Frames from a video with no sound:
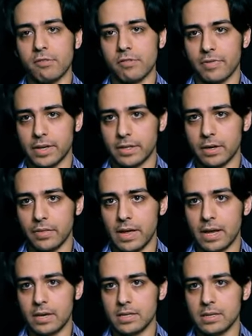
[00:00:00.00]
that reflected on
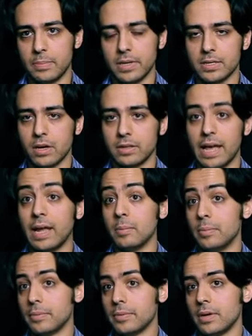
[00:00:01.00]
that is a piece called
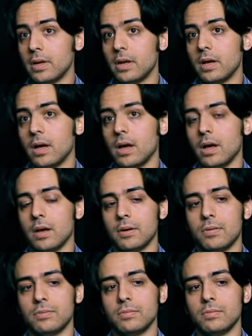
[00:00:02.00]
Alb,
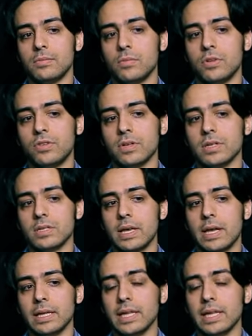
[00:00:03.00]
um, which is a